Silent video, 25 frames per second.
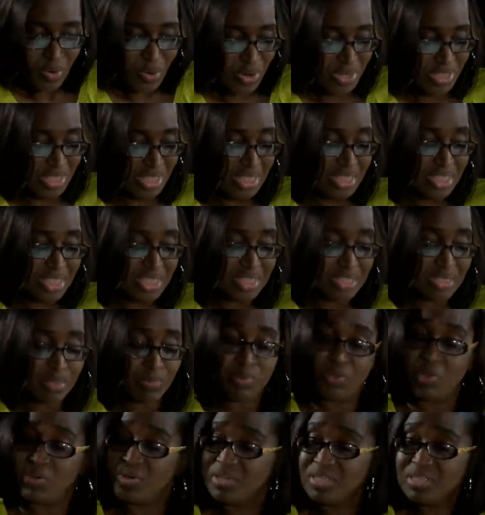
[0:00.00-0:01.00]
or is it just a
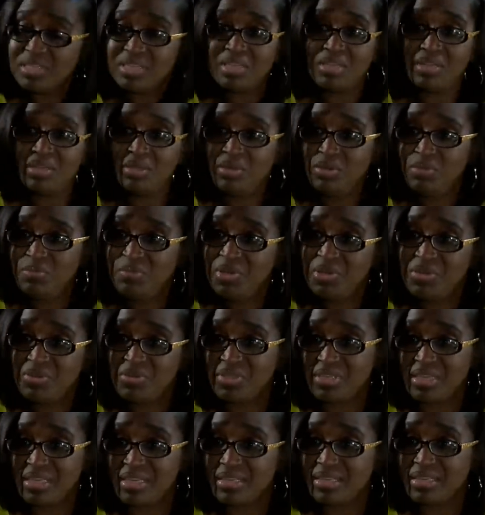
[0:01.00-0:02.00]
ploy to sell the new
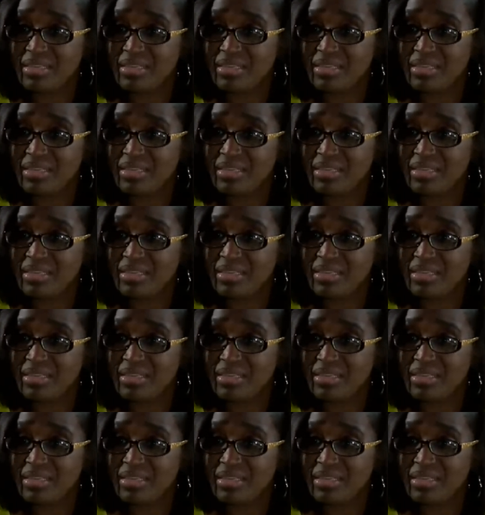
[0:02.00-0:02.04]
music?